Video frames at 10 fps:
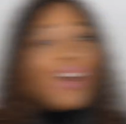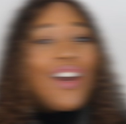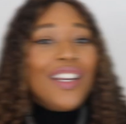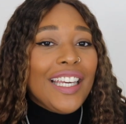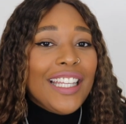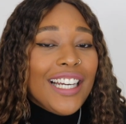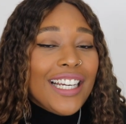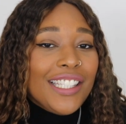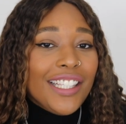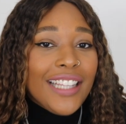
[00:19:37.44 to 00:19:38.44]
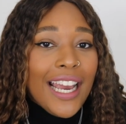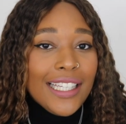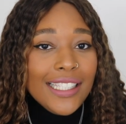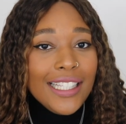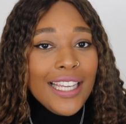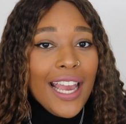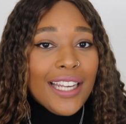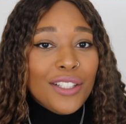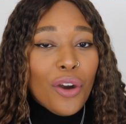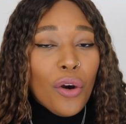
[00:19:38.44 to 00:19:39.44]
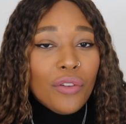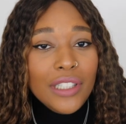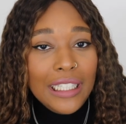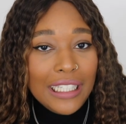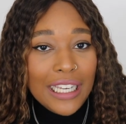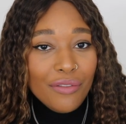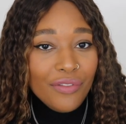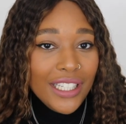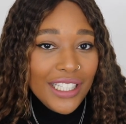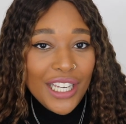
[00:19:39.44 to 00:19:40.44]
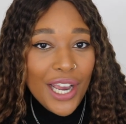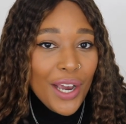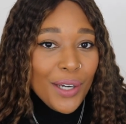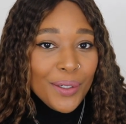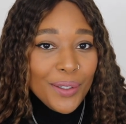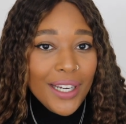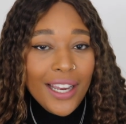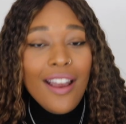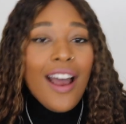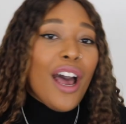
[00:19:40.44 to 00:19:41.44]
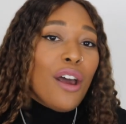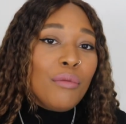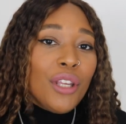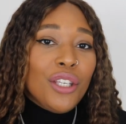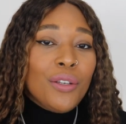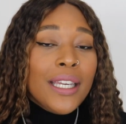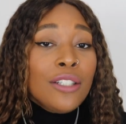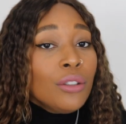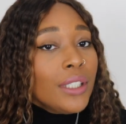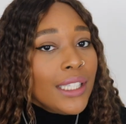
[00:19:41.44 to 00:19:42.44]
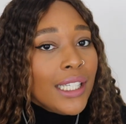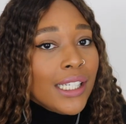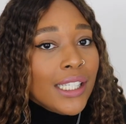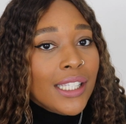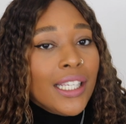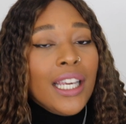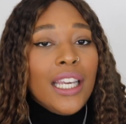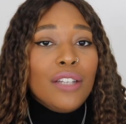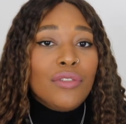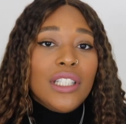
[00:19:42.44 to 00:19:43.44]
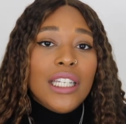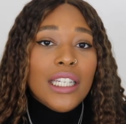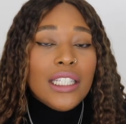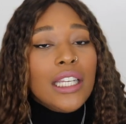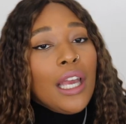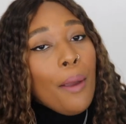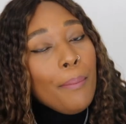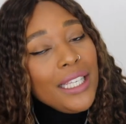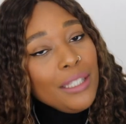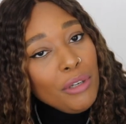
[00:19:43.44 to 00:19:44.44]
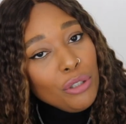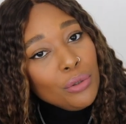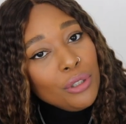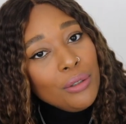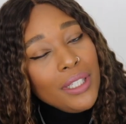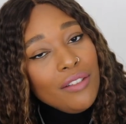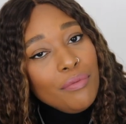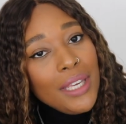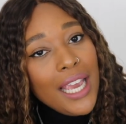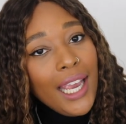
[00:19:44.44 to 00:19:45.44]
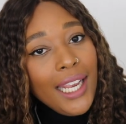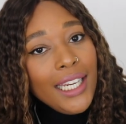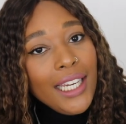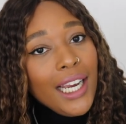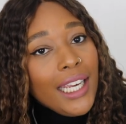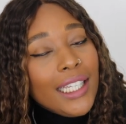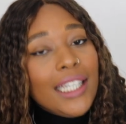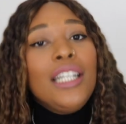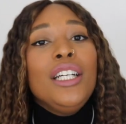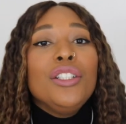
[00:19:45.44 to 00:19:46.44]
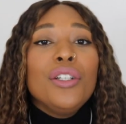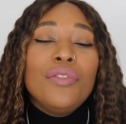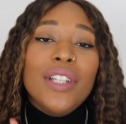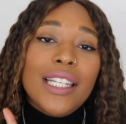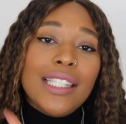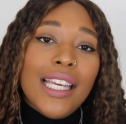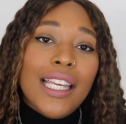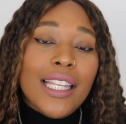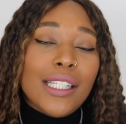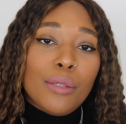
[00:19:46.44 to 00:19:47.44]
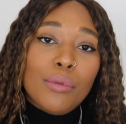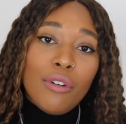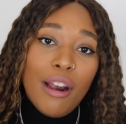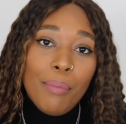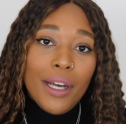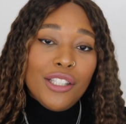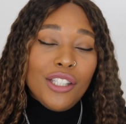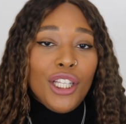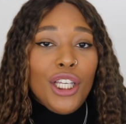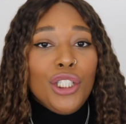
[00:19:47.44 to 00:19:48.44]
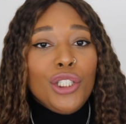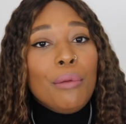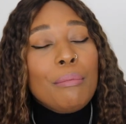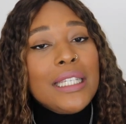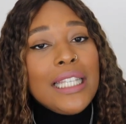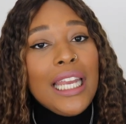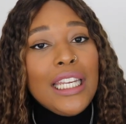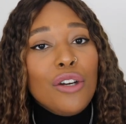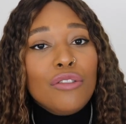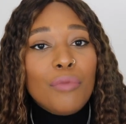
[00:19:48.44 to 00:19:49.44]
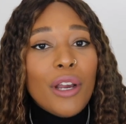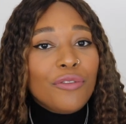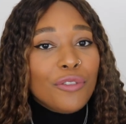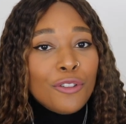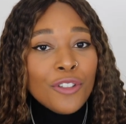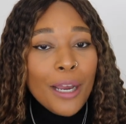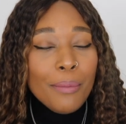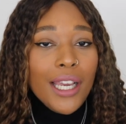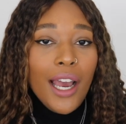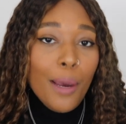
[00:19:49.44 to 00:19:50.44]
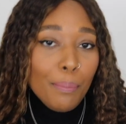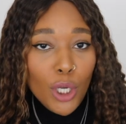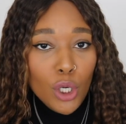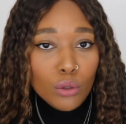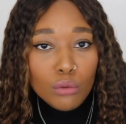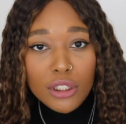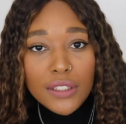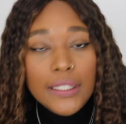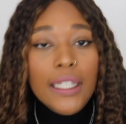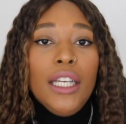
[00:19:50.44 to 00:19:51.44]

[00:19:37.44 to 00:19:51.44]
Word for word: okay then guys so that is the end of the video i hope that you enjoyed this if you did please make sure to give me a like don't forget to hit that subscribe button so that you don't miss any of my forthcoming uploads